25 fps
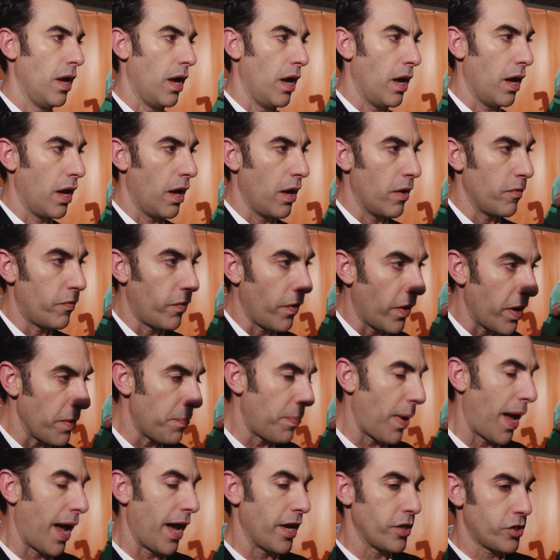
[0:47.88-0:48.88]
a very
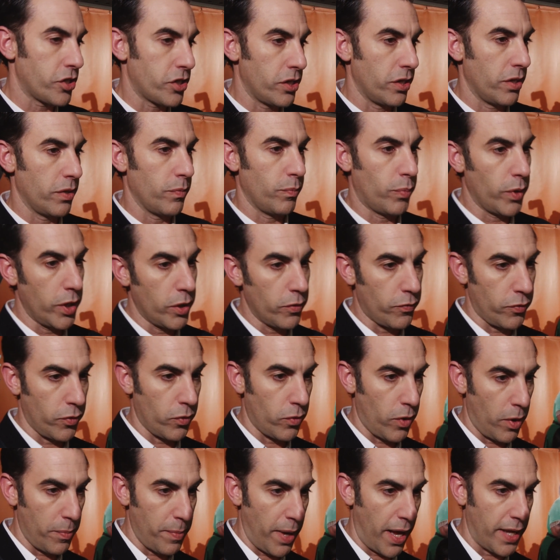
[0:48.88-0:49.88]
passionate,
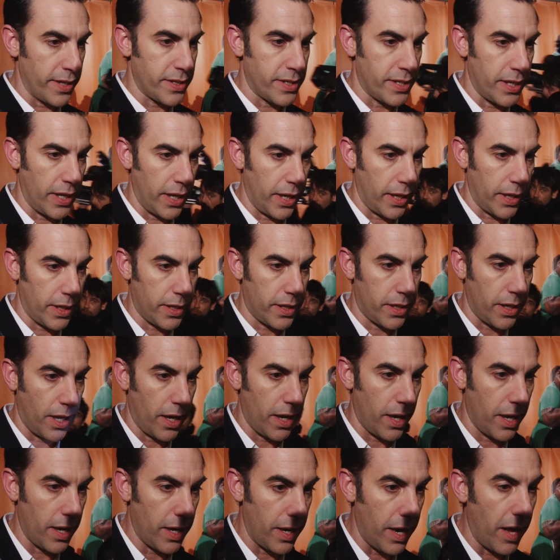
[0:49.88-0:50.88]
beautiful, romantic
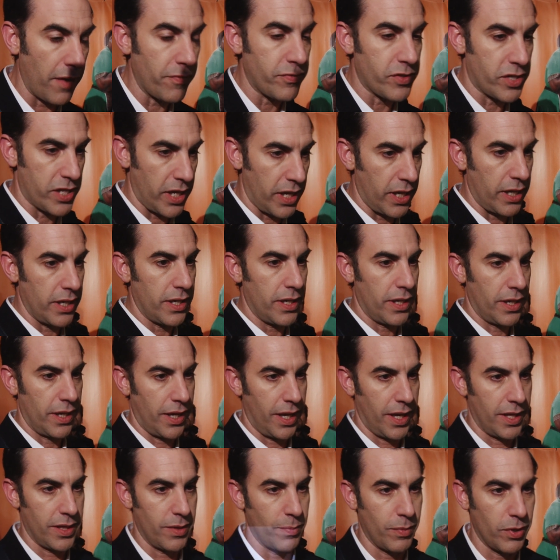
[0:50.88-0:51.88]
uh, love scene
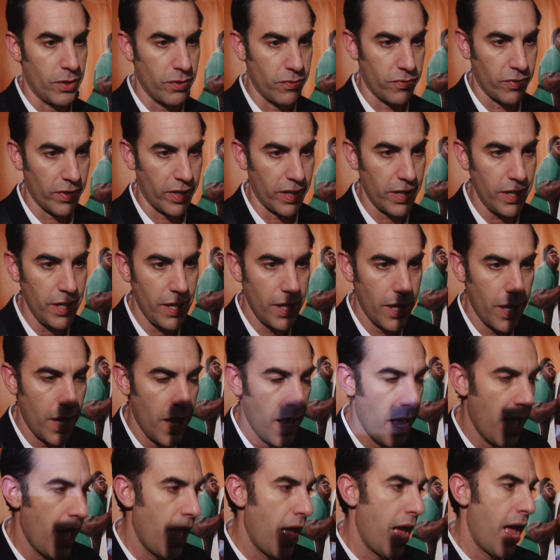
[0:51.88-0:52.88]
in the movie.
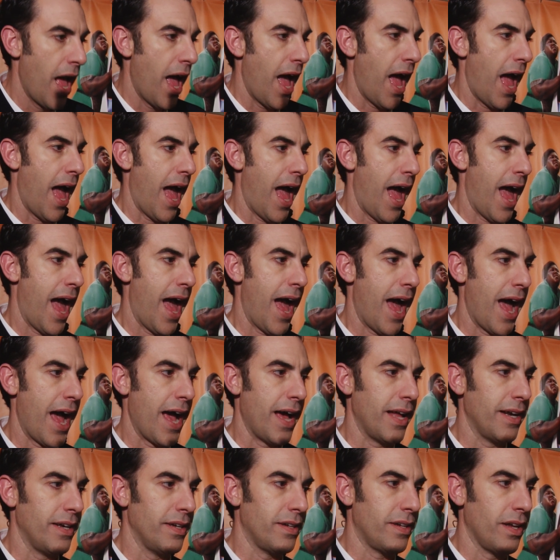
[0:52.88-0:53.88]
Okay.
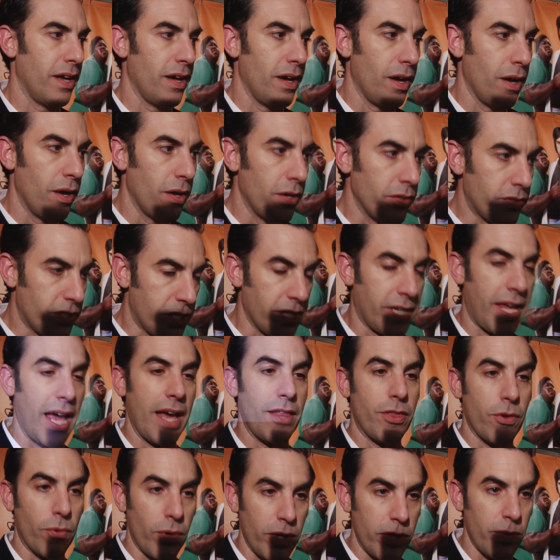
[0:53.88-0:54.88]
And uh,
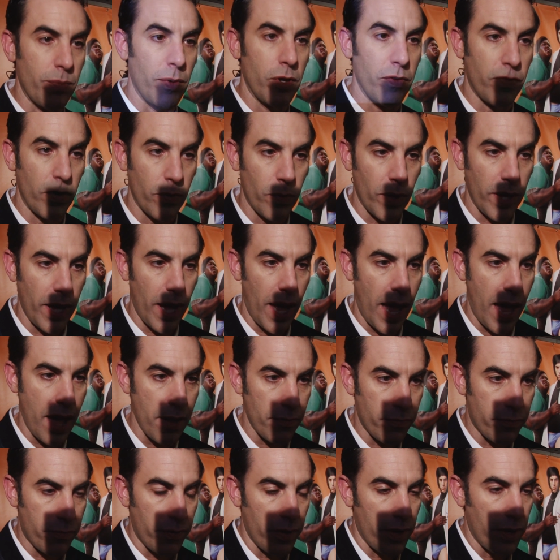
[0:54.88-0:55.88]
together in the movie, we
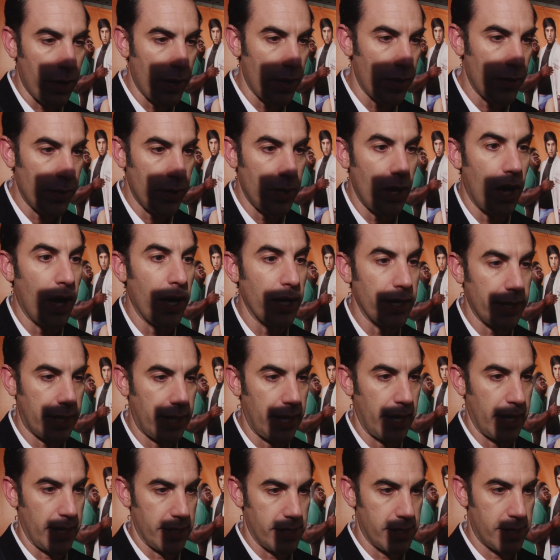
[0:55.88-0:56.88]
have uh, nine
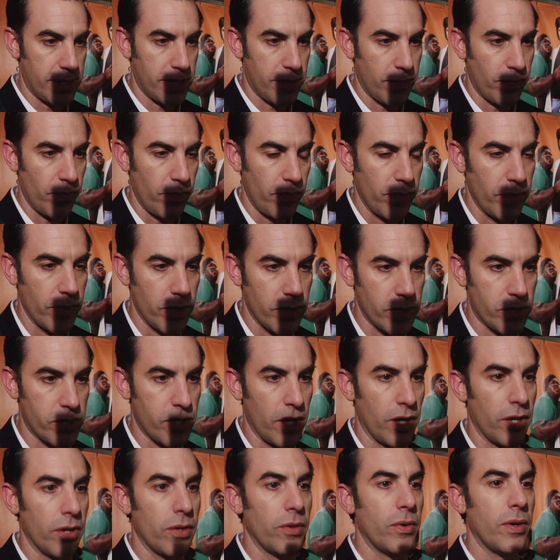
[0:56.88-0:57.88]
kids.
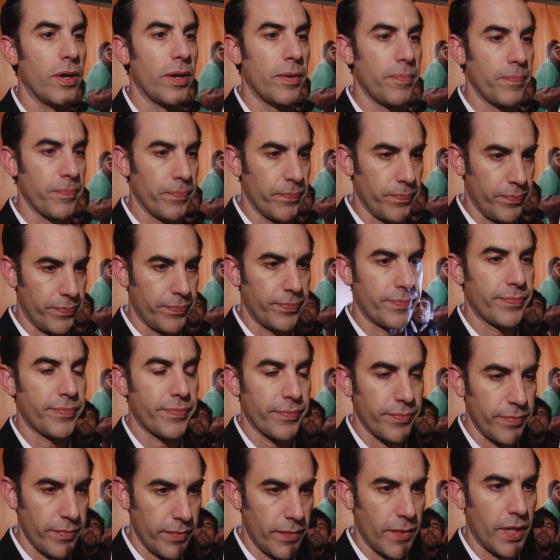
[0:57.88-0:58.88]
So um, that's
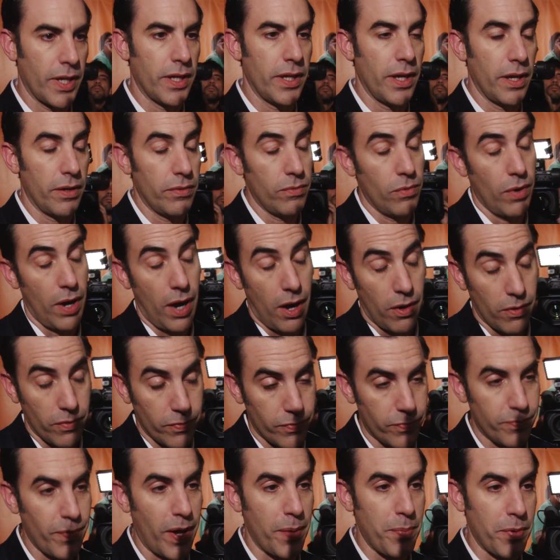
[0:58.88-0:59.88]
lot. Yeah, well,
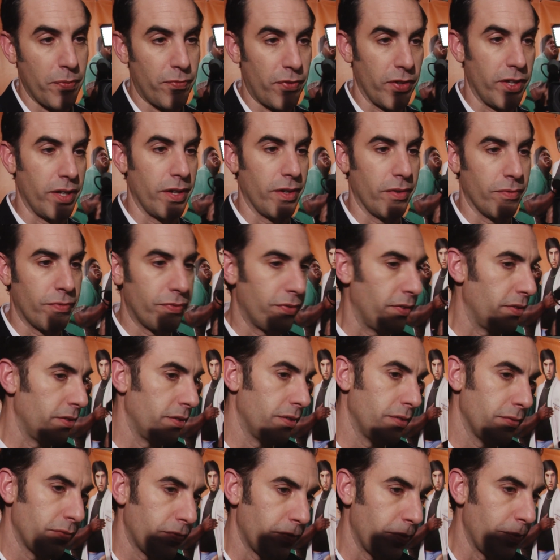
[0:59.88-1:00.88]
maybe for you,
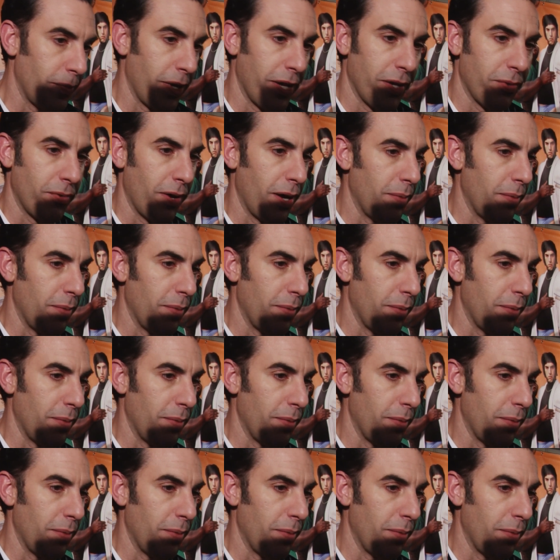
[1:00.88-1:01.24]
for, for me and